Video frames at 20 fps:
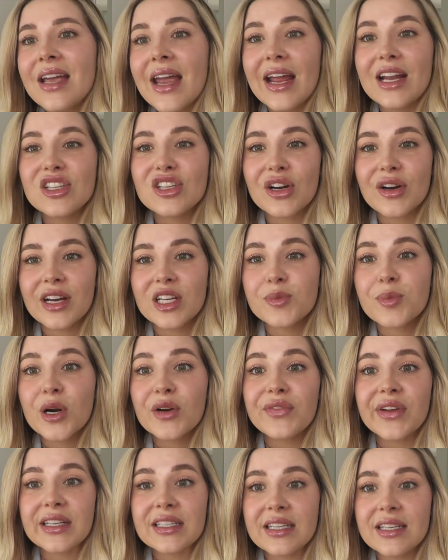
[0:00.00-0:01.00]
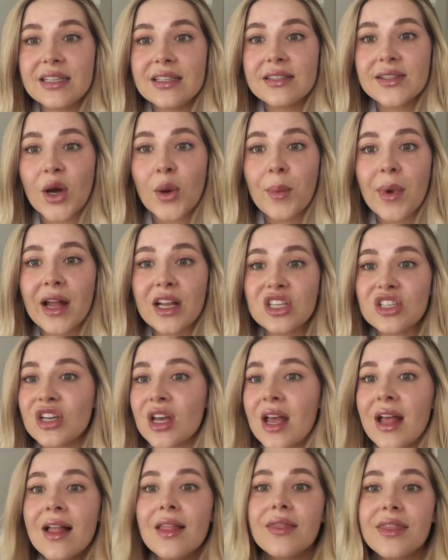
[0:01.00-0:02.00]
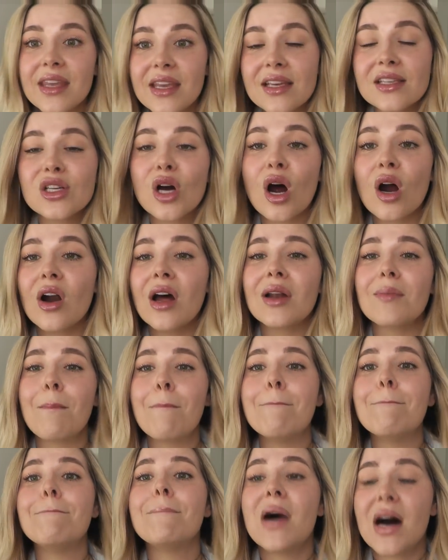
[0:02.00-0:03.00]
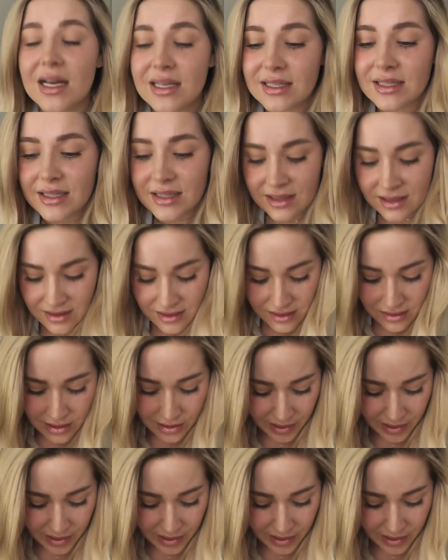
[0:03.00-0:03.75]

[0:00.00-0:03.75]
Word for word: HRH Perfect Tees so much, these are a must.